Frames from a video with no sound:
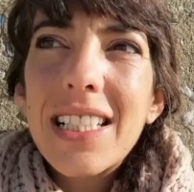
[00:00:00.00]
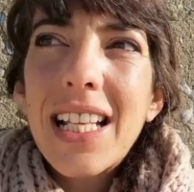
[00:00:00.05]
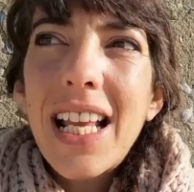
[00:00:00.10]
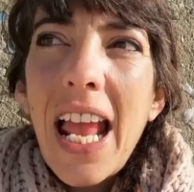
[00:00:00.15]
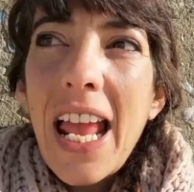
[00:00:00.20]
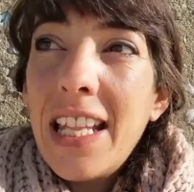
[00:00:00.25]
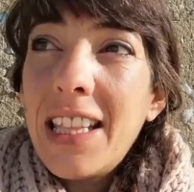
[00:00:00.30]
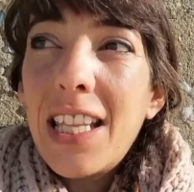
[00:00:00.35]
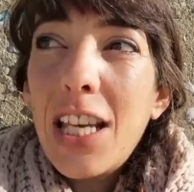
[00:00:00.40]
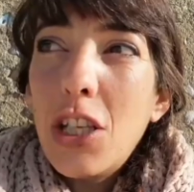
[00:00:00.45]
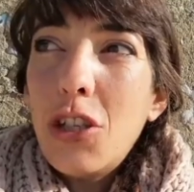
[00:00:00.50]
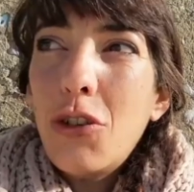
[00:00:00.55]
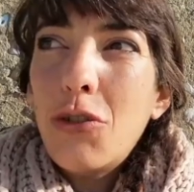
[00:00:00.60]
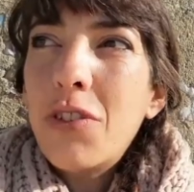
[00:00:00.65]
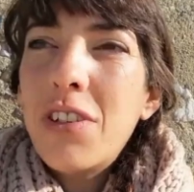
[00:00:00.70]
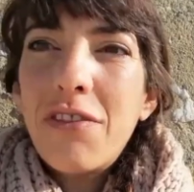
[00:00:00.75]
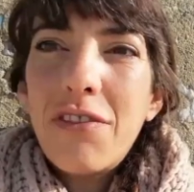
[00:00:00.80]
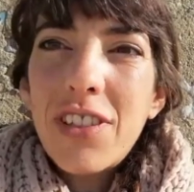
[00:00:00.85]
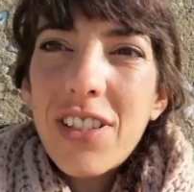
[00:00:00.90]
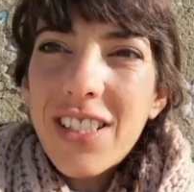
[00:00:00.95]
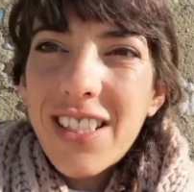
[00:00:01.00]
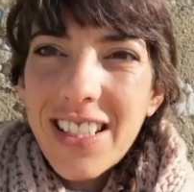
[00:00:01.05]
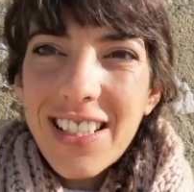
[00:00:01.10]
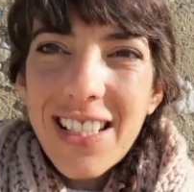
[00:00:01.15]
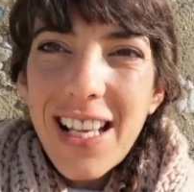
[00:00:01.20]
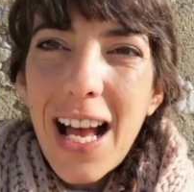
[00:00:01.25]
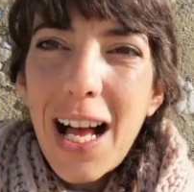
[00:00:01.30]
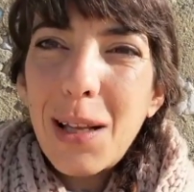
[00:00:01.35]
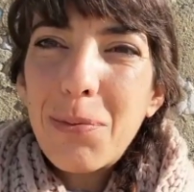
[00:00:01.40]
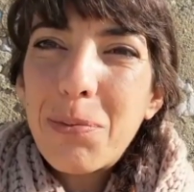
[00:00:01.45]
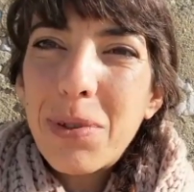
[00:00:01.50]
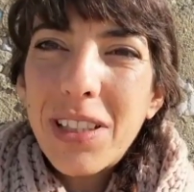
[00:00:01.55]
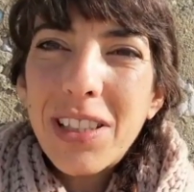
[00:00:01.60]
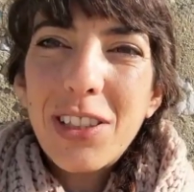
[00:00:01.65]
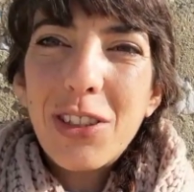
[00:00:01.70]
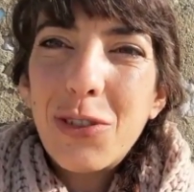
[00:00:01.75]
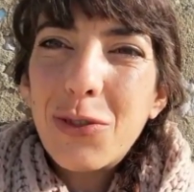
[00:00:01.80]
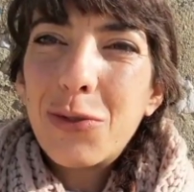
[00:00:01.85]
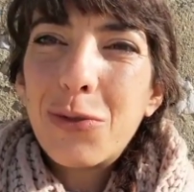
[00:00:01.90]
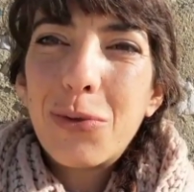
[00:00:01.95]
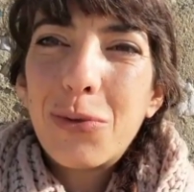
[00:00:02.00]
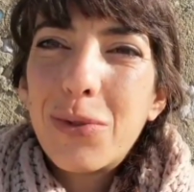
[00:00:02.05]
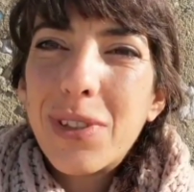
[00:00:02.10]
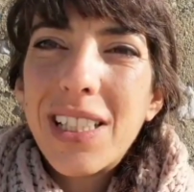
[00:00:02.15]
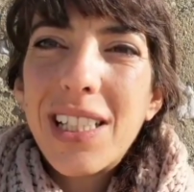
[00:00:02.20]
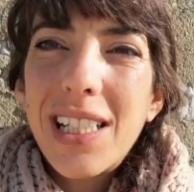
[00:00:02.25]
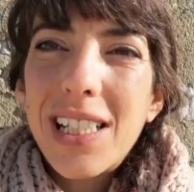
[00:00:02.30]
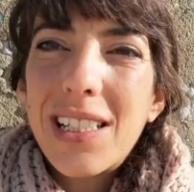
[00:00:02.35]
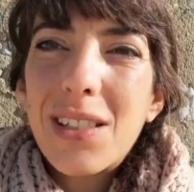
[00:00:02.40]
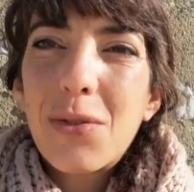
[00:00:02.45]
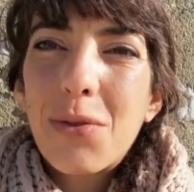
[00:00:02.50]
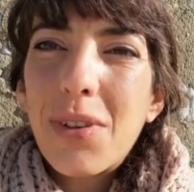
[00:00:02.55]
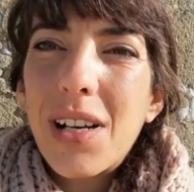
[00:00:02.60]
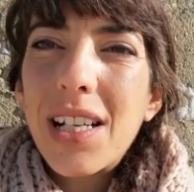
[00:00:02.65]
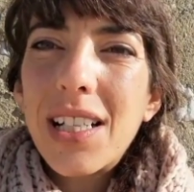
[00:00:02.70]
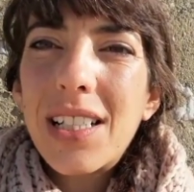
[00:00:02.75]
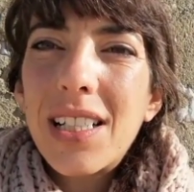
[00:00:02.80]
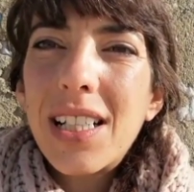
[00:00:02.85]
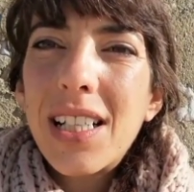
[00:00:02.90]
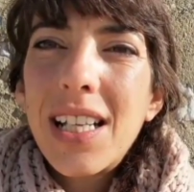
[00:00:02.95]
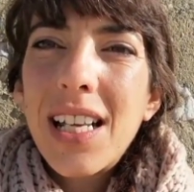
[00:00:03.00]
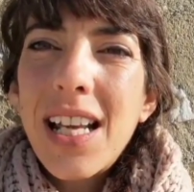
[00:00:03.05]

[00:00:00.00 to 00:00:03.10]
and the universe is helping you with it, right?